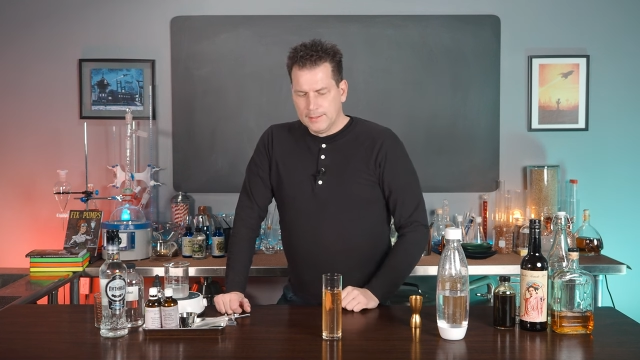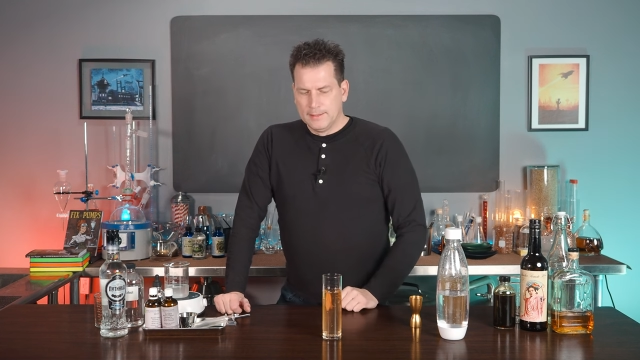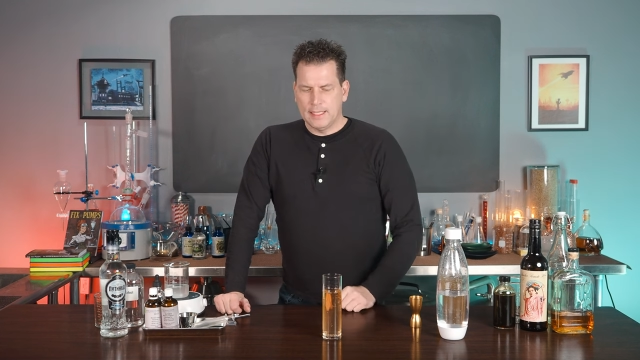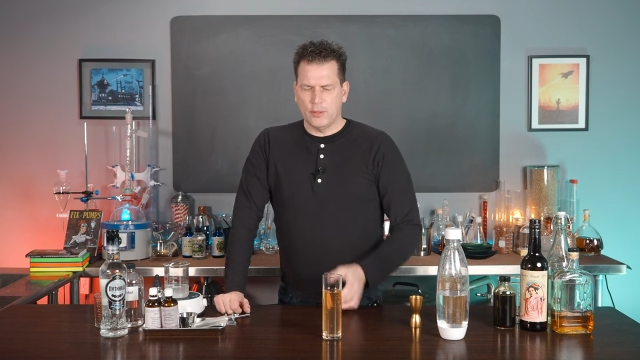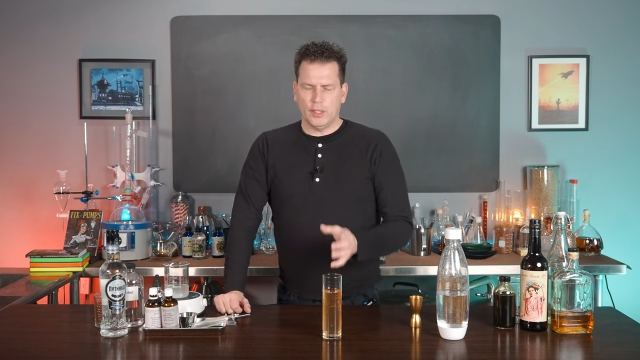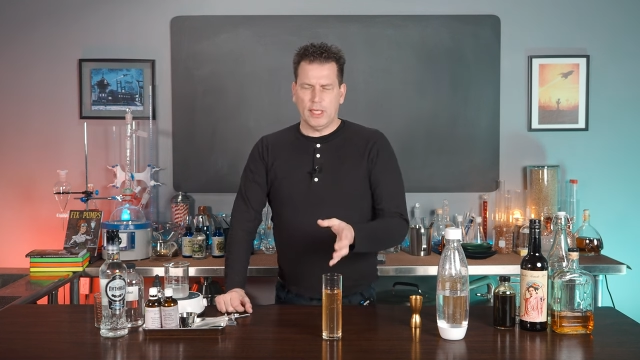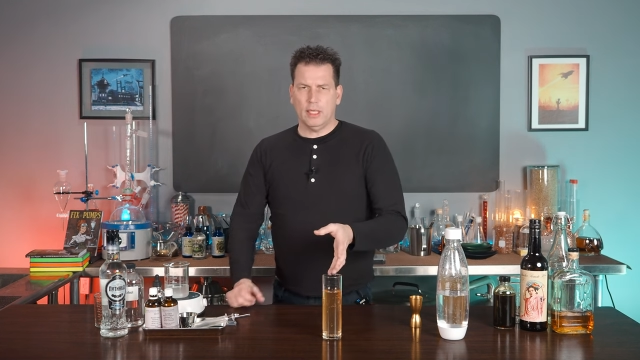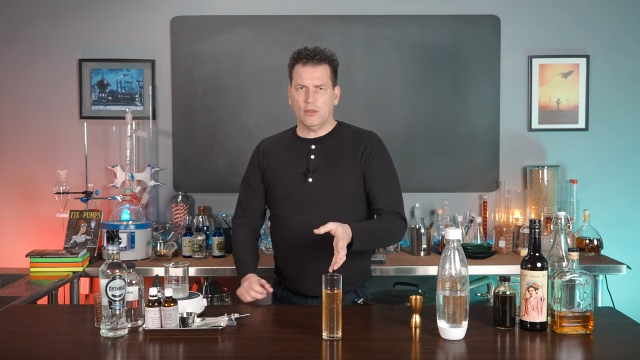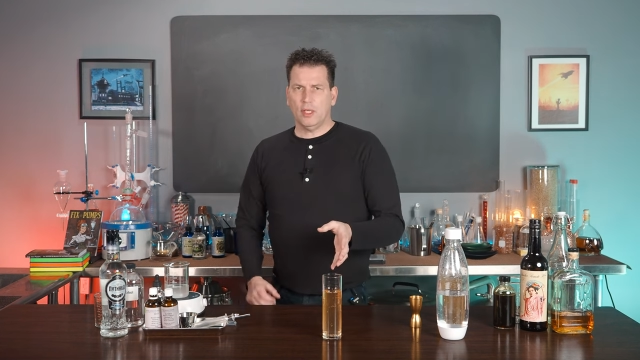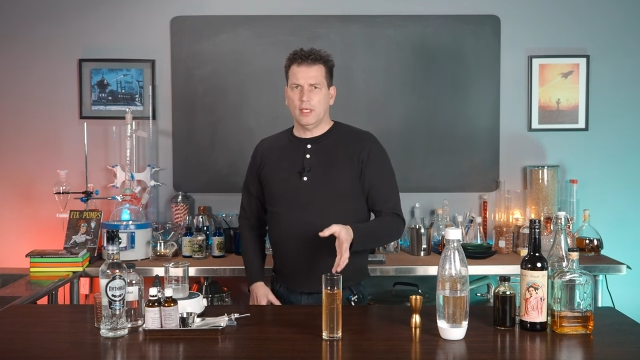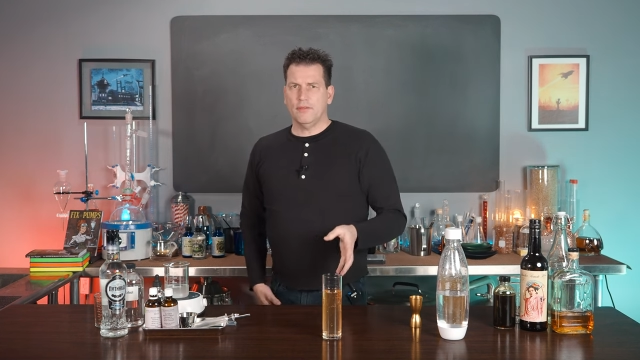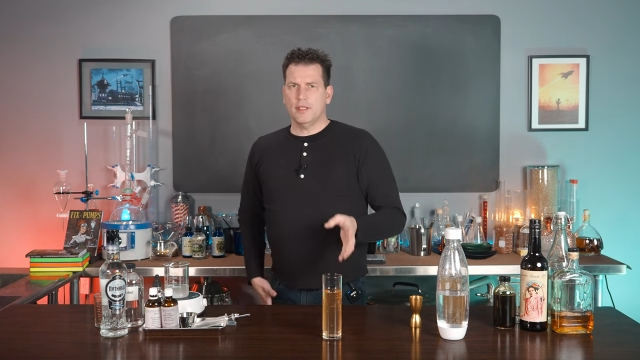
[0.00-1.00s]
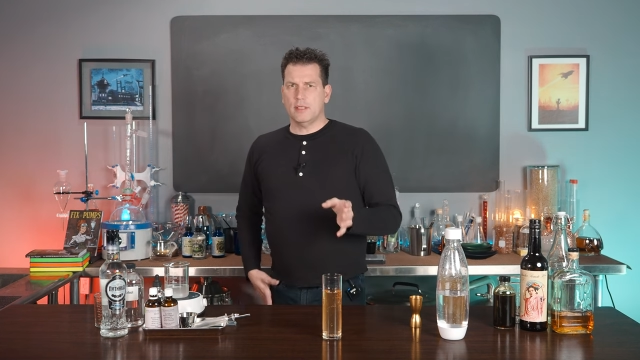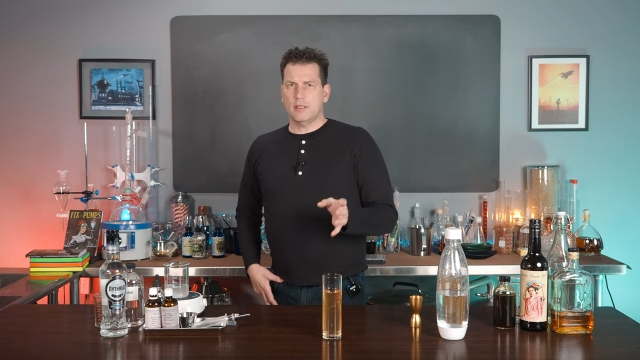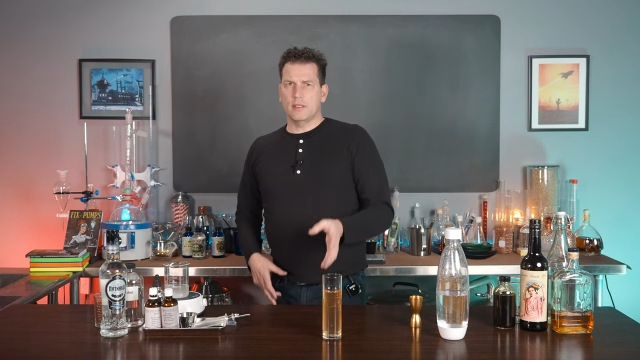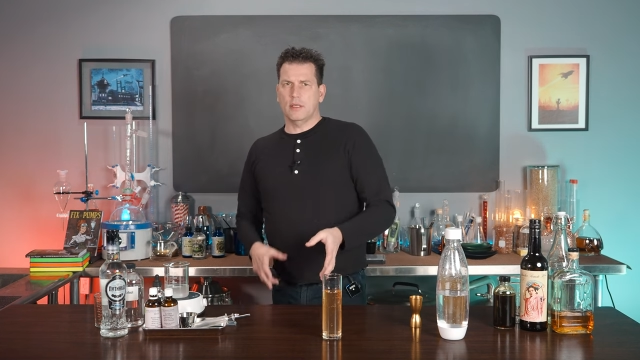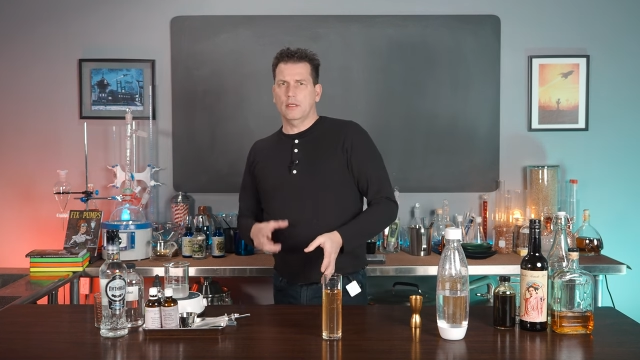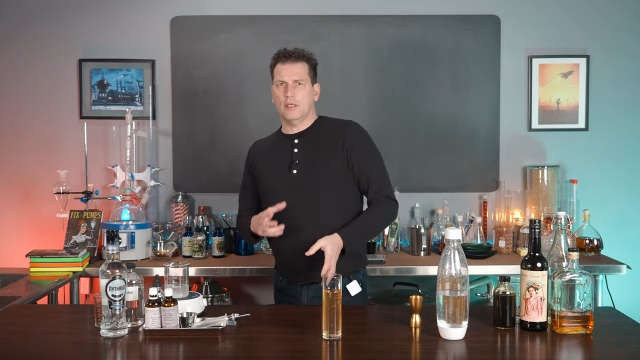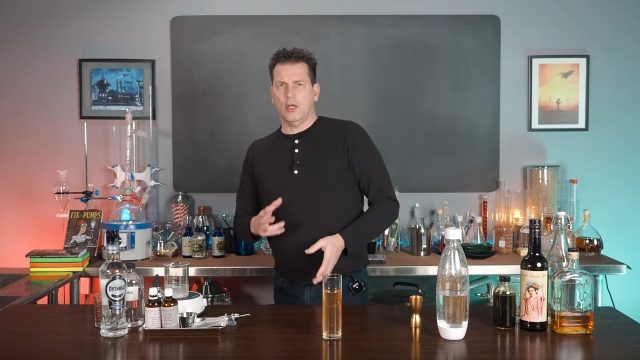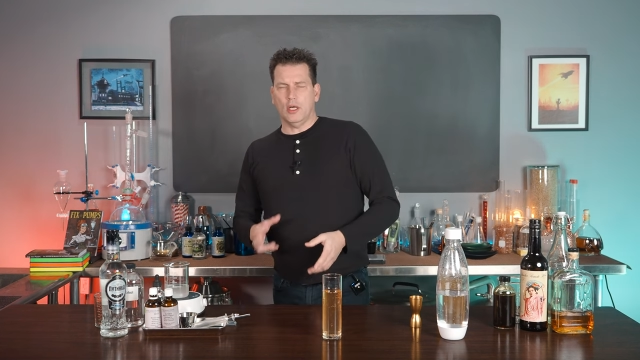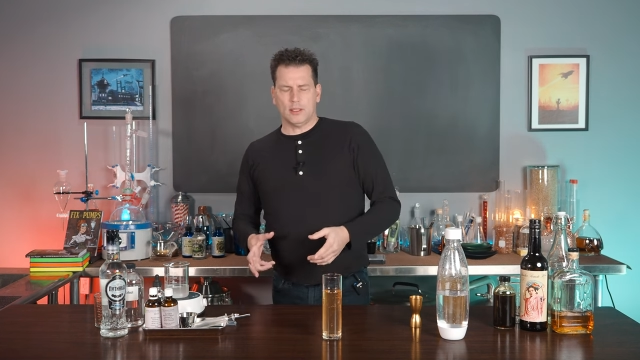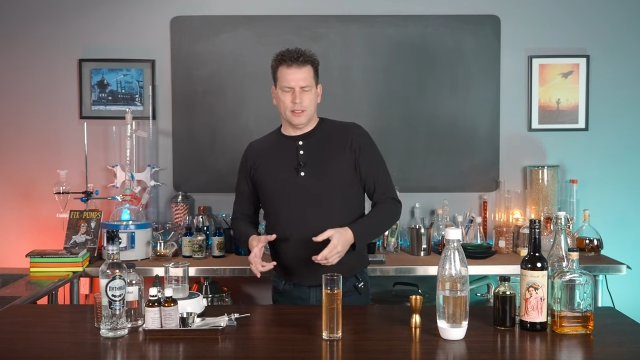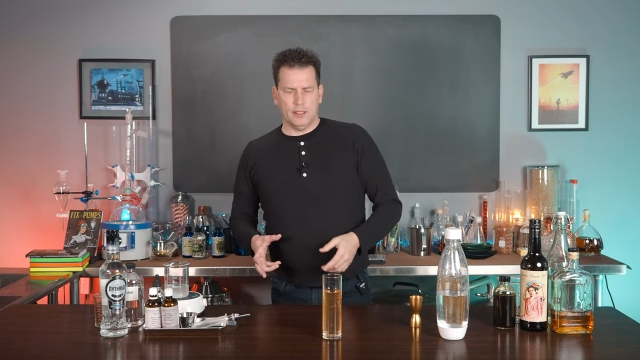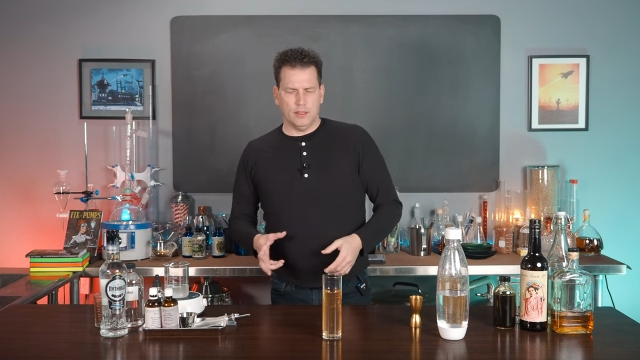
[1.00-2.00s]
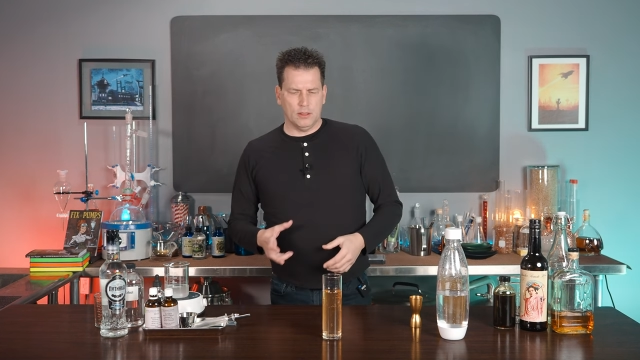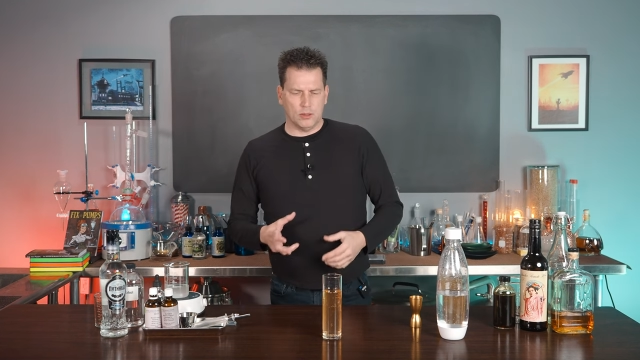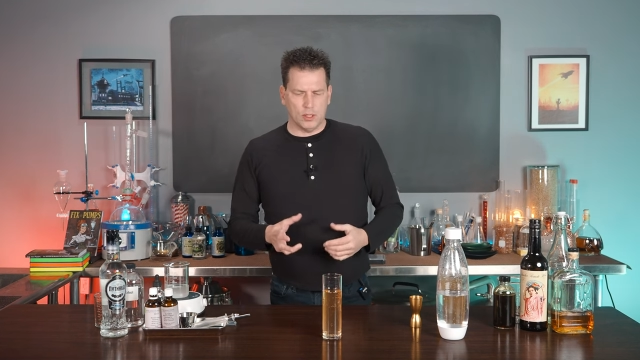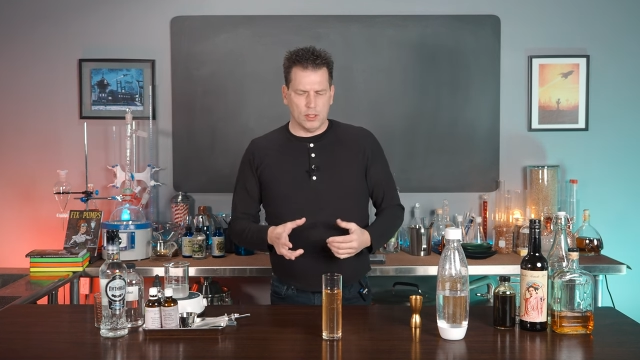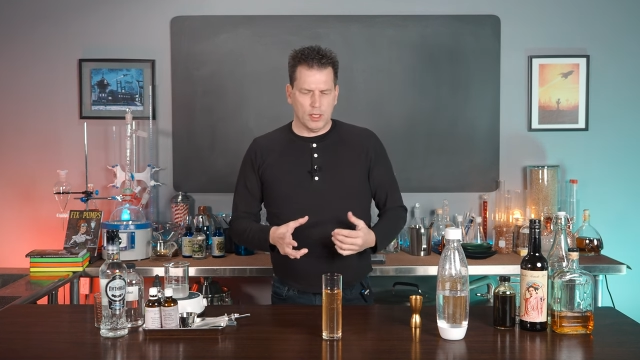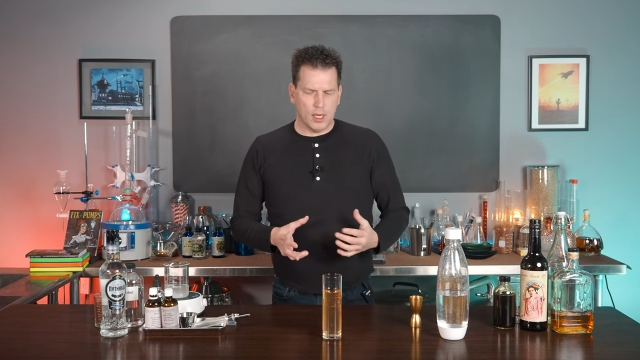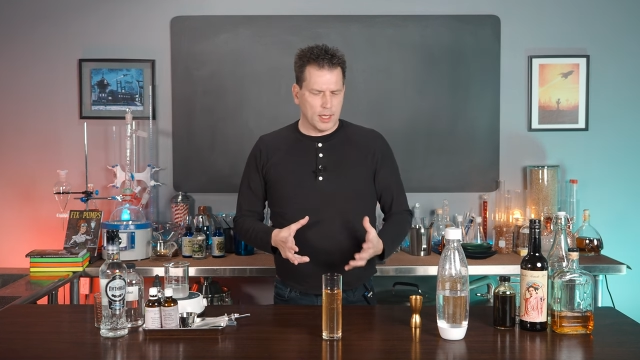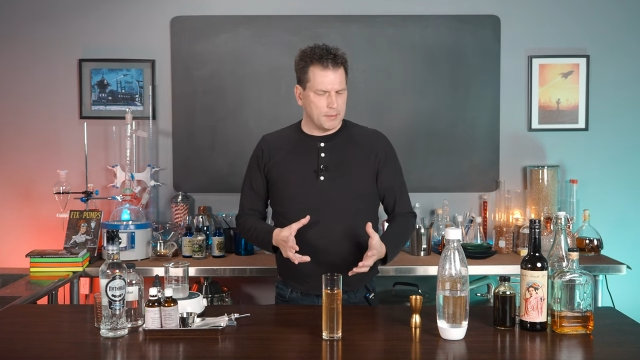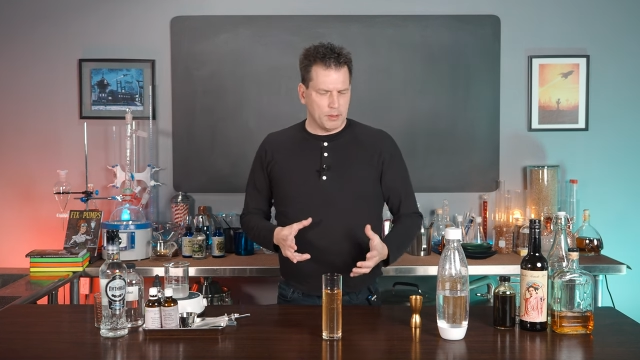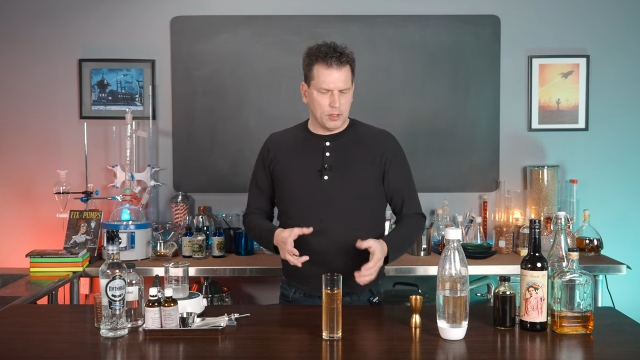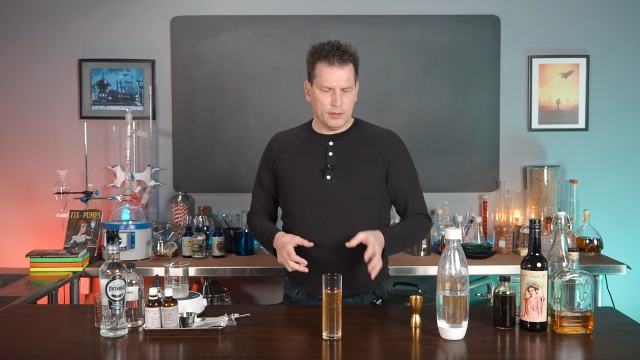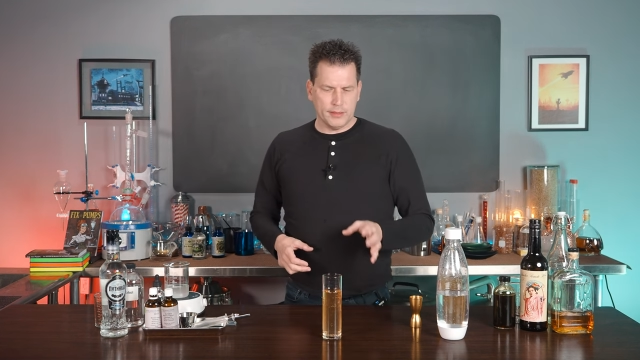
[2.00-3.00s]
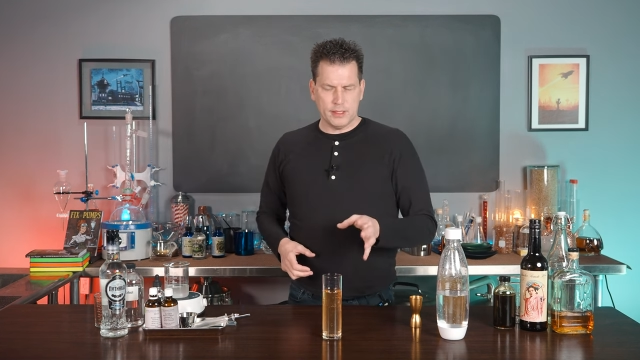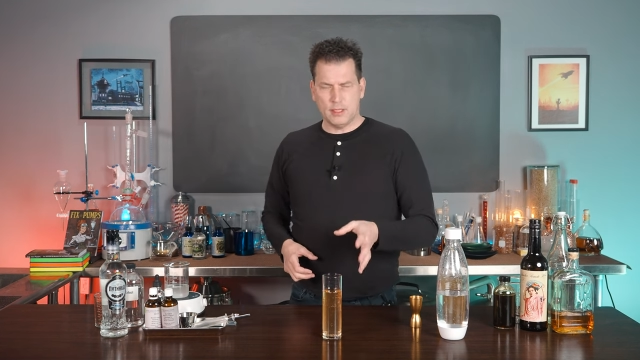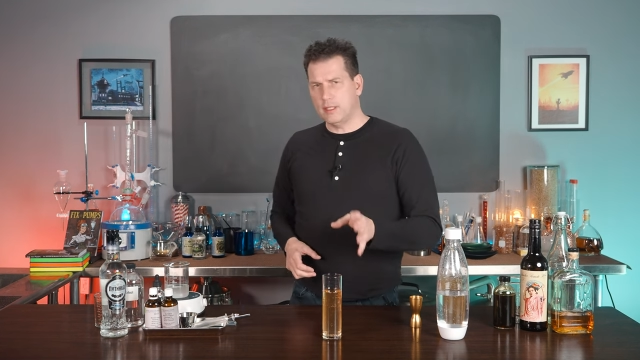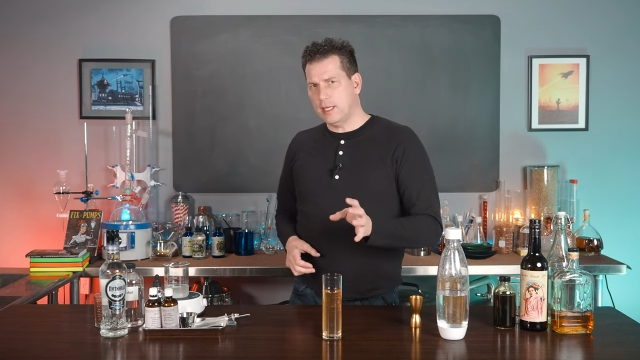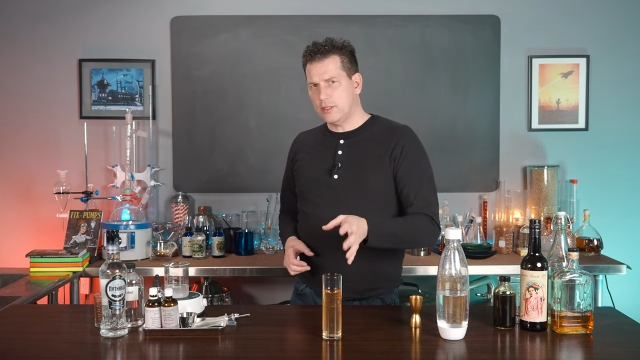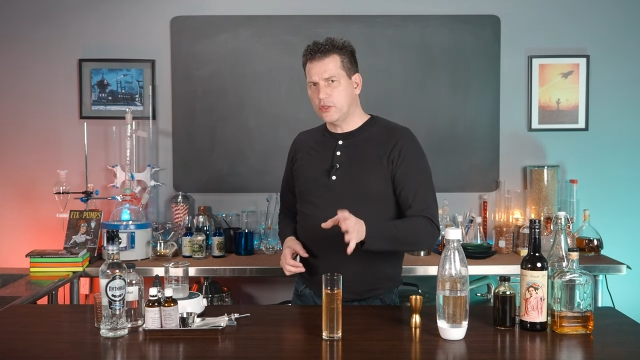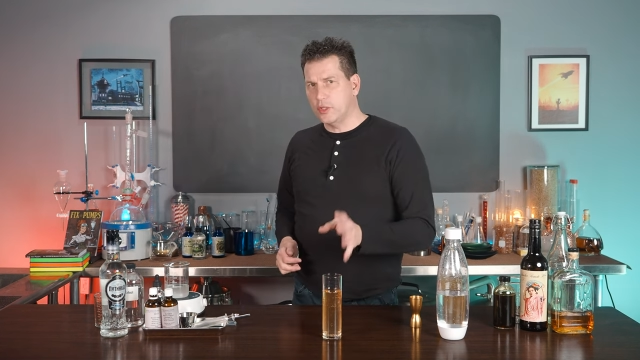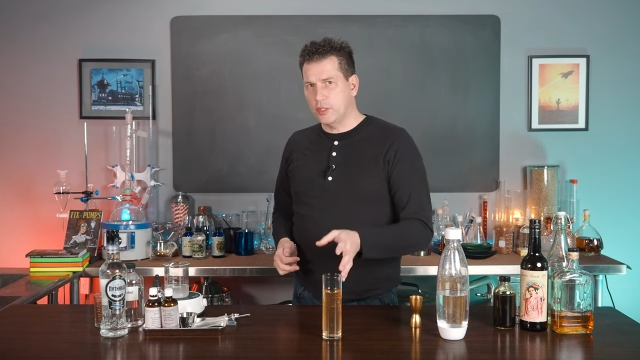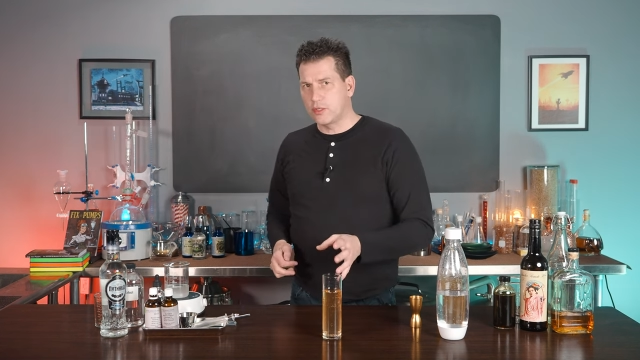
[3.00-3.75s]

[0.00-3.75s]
Now you can't think of this as a cocktail or a highball. This is actually a